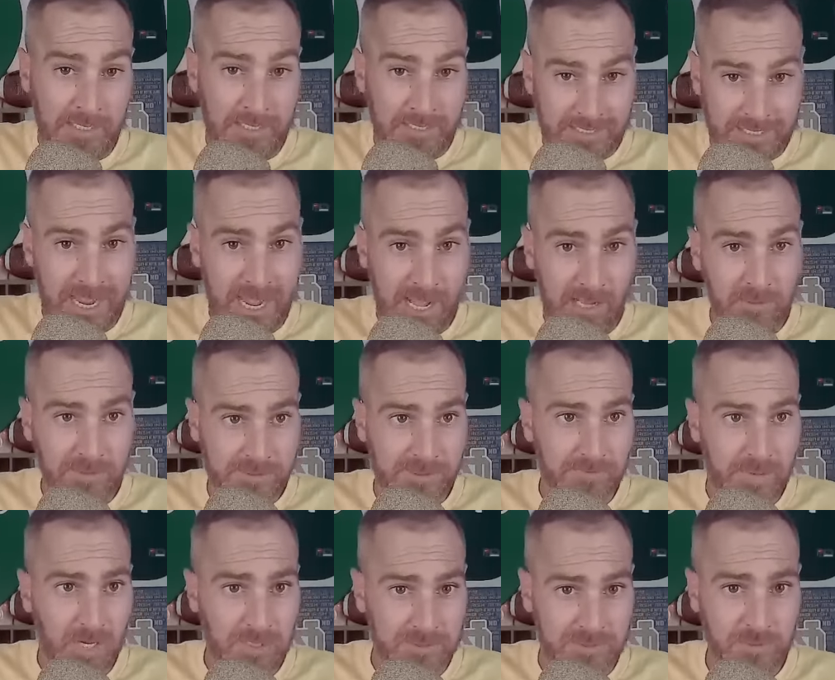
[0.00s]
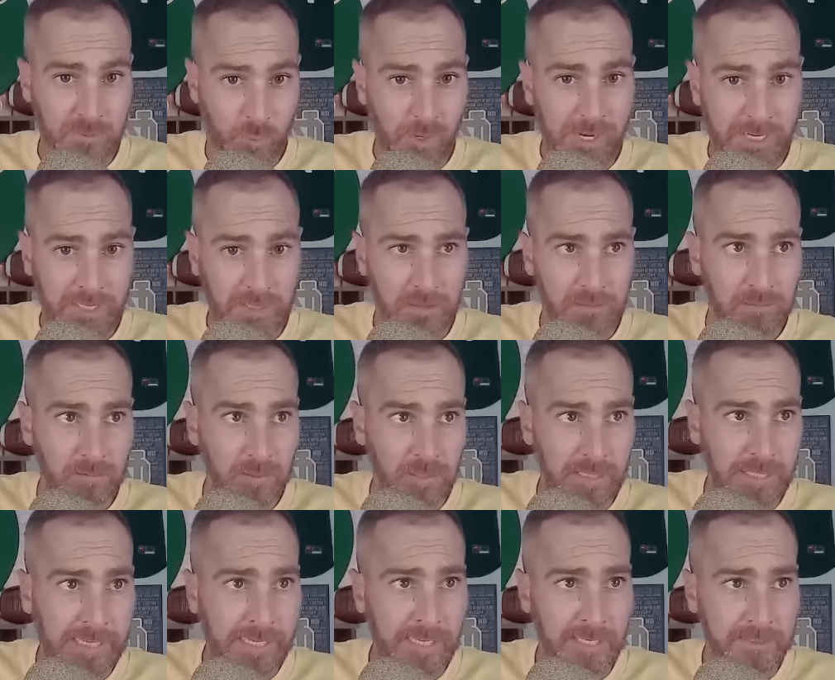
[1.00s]
Cal's a must win.
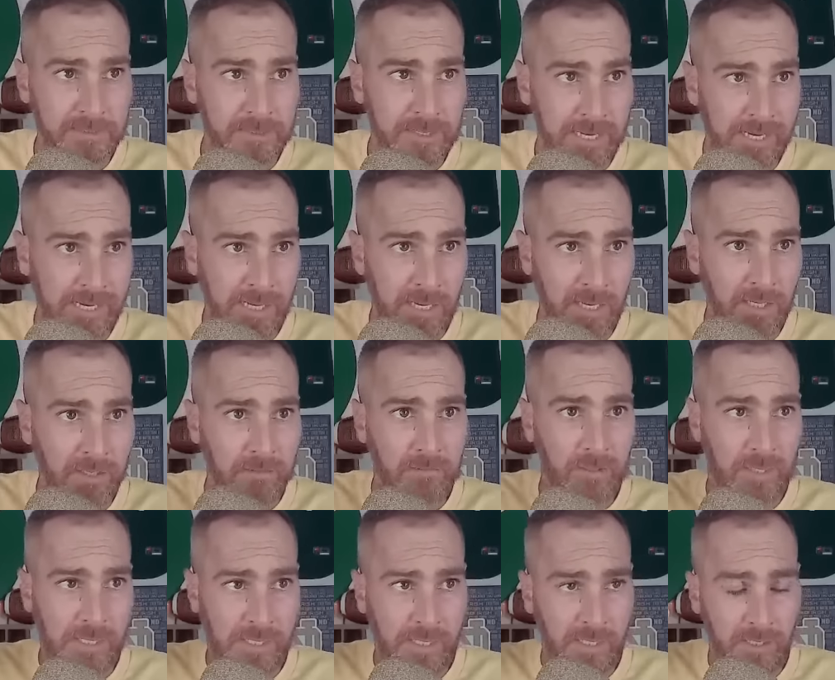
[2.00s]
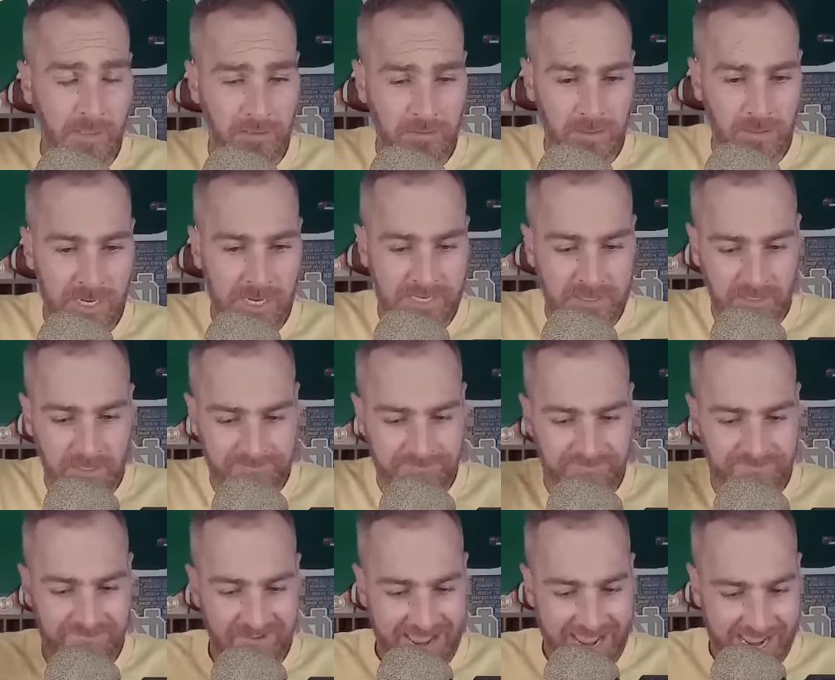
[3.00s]
And the
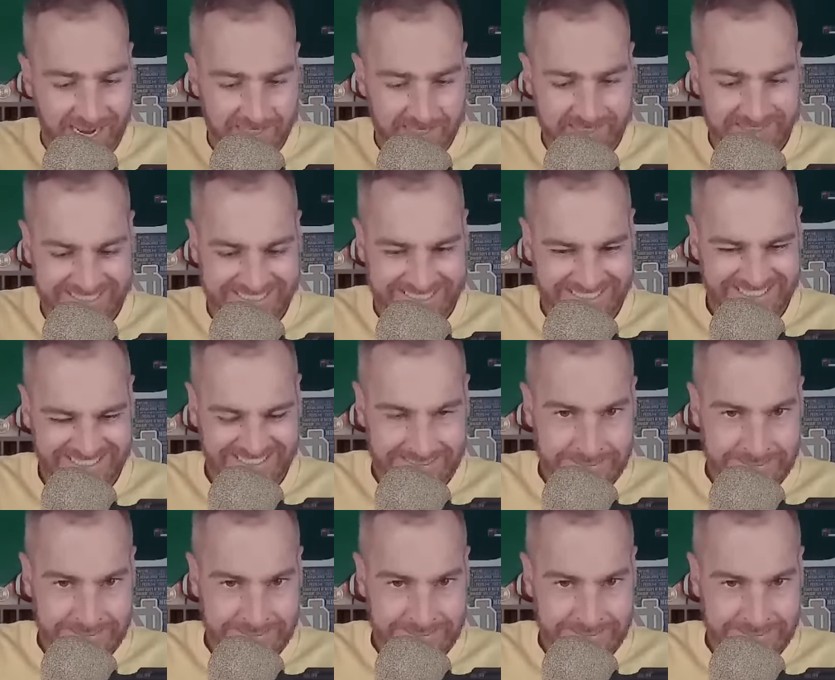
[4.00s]
fact